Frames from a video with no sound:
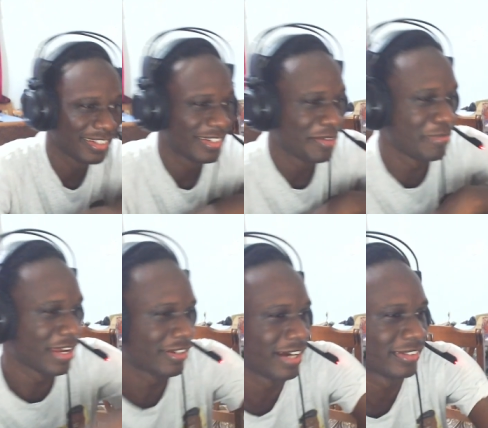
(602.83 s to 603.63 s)
main
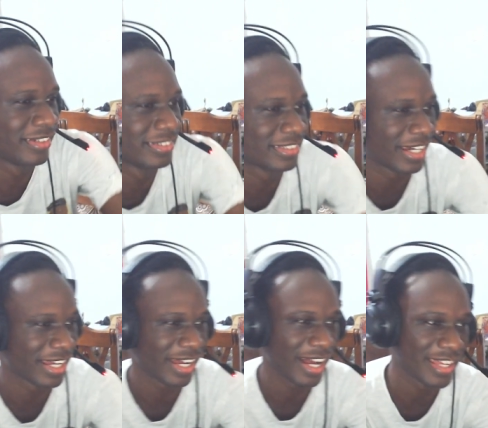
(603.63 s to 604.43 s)
characters
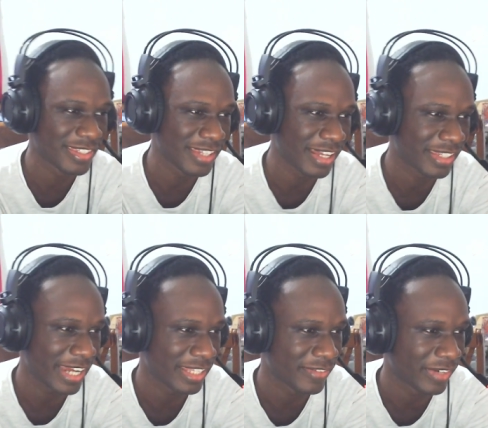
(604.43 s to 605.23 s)
uh, has that
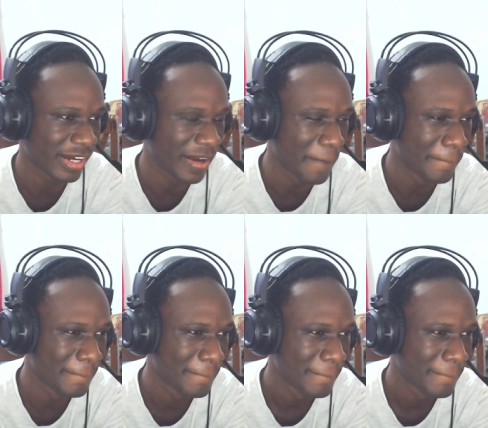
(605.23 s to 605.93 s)
kind of um,